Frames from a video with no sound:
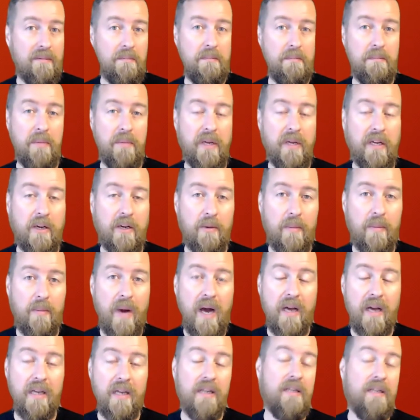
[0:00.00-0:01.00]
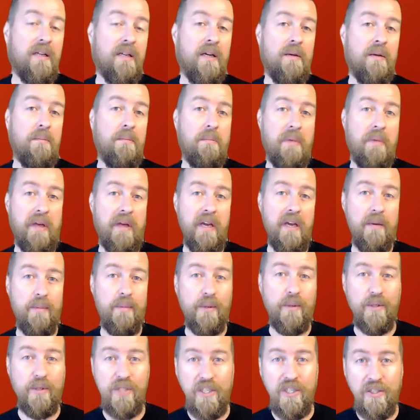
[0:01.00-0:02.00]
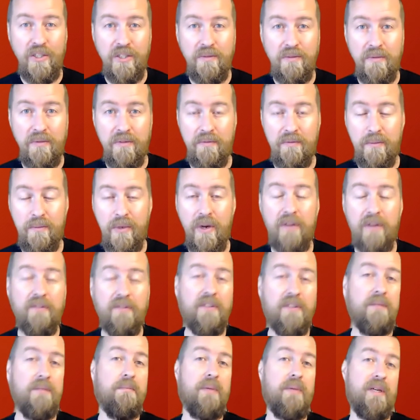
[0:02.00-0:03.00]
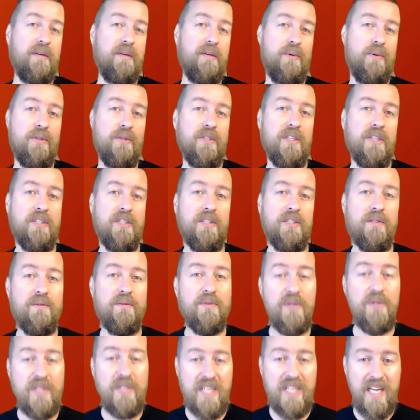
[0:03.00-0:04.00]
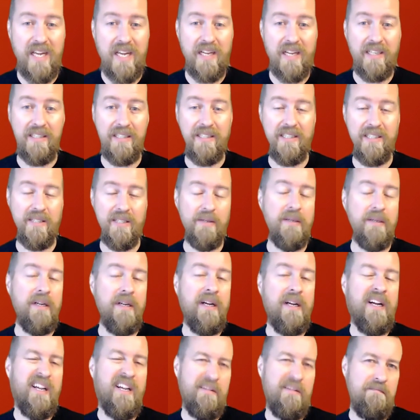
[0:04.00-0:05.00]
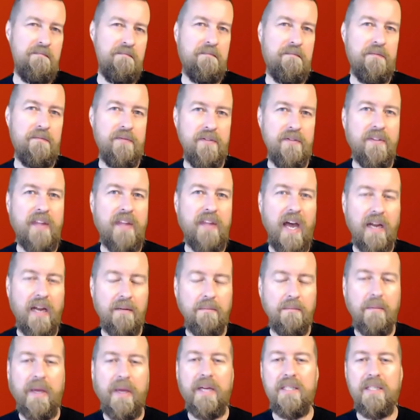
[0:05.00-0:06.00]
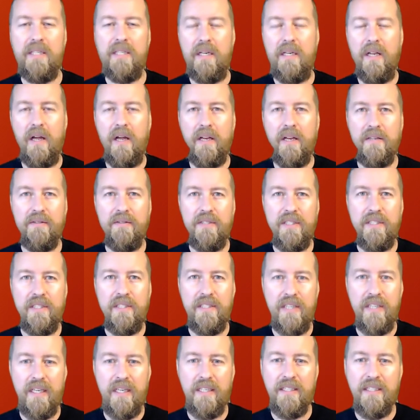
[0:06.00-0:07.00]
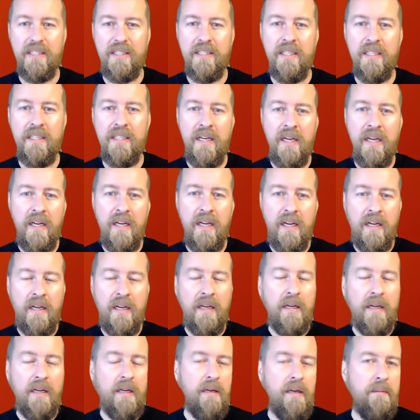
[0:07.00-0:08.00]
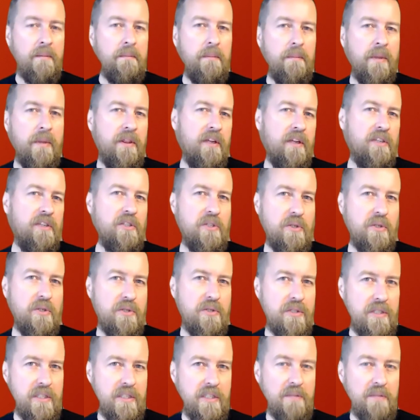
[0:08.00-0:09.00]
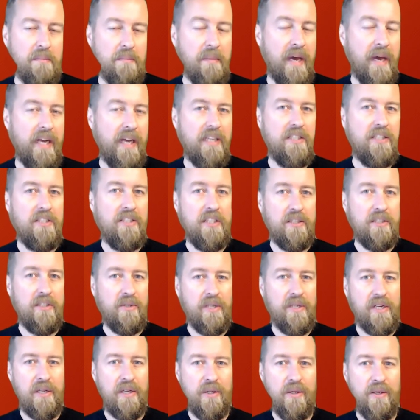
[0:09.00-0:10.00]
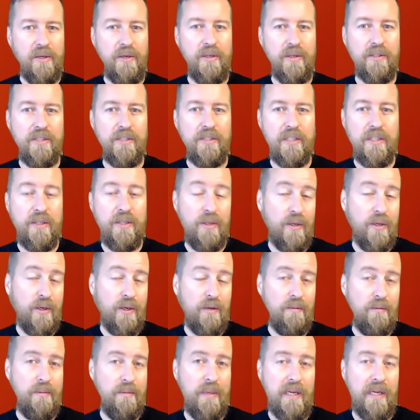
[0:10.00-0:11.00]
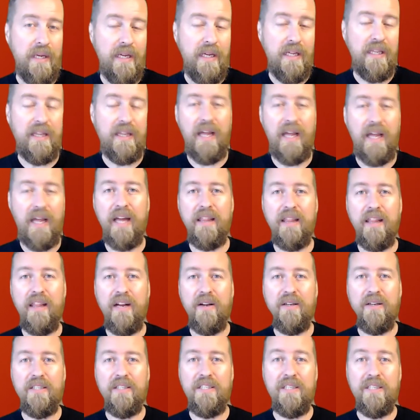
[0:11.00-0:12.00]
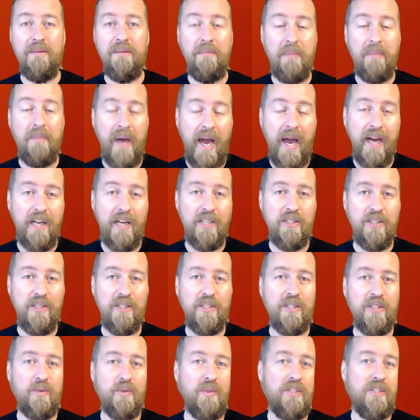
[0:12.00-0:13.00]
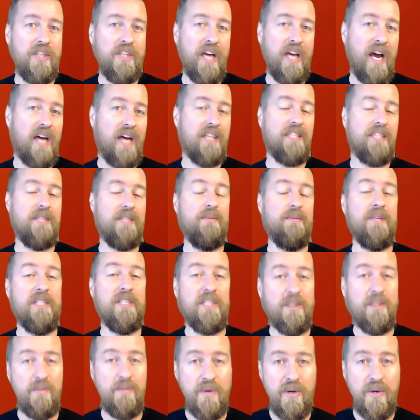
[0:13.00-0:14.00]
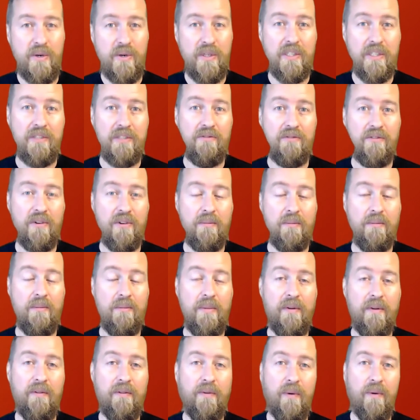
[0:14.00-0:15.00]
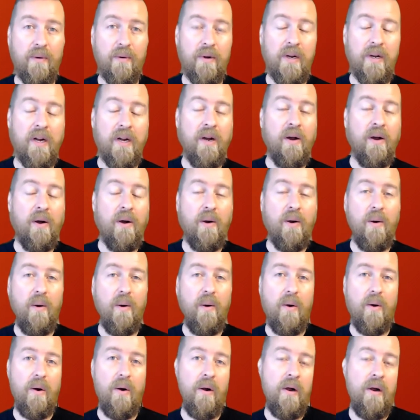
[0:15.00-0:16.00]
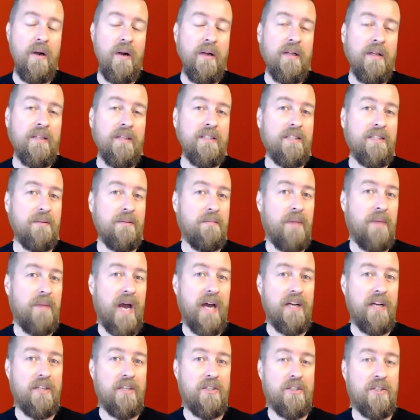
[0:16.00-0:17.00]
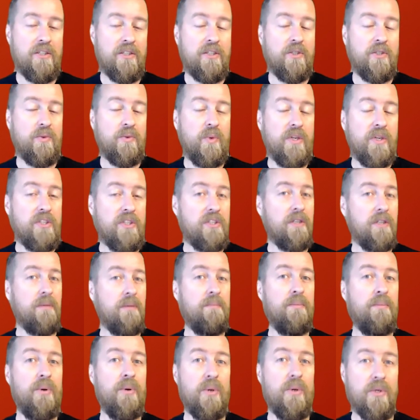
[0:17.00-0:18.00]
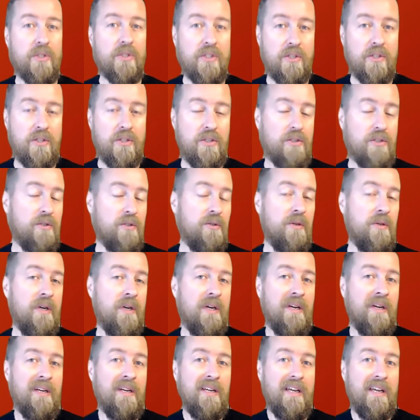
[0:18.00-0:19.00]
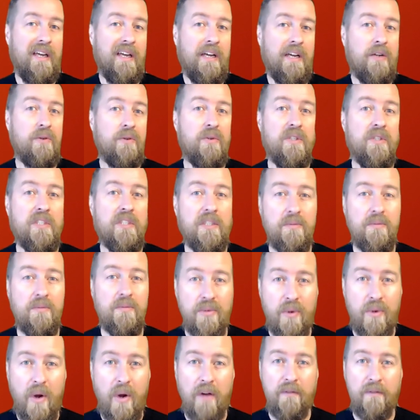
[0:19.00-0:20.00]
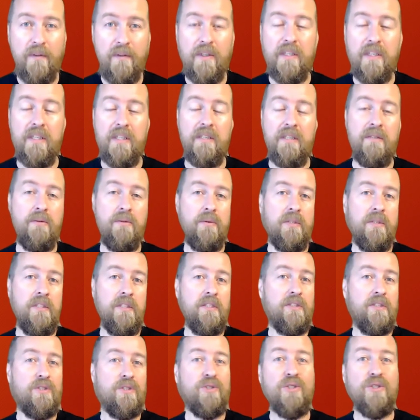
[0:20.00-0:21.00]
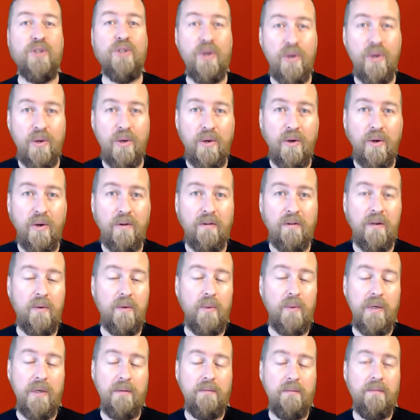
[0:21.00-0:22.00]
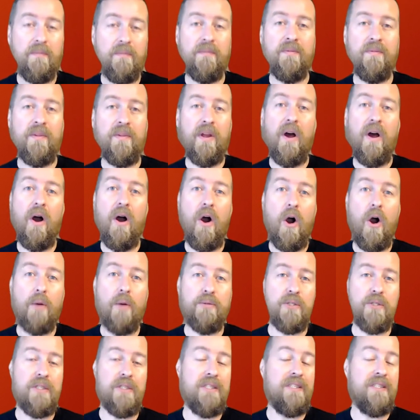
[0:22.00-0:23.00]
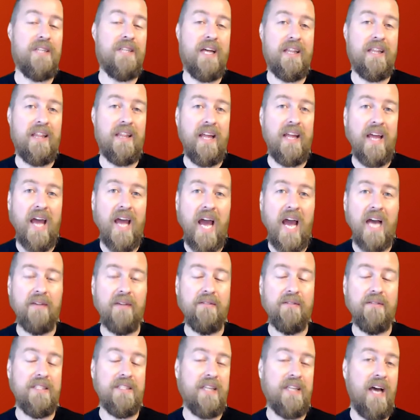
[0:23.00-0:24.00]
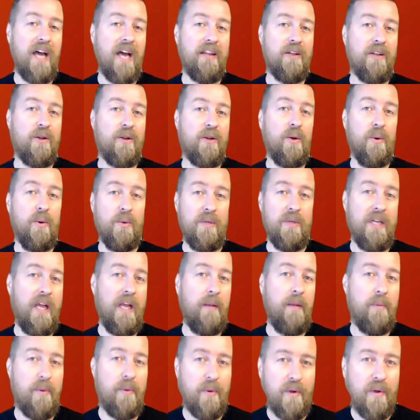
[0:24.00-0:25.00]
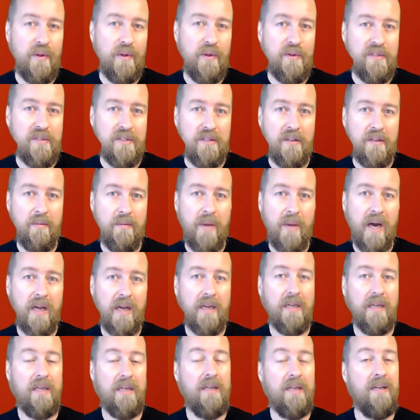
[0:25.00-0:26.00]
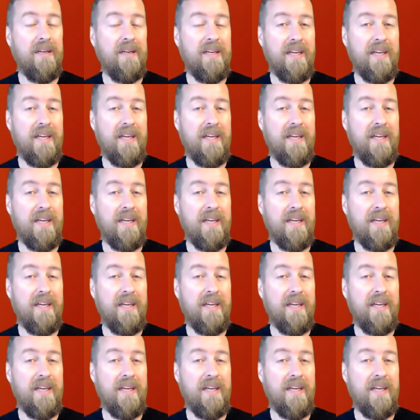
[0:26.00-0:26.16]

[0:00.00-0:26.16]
Bigger market, bigger potential for profit, bigger potential for sales. So that makes a lot of sense. But there's also this managerial urge. It could be that there is some managers which have some experience from before, or some managers which are pushed to increase profit, increase turnover. Well, the options that they have is either go deeper into the market.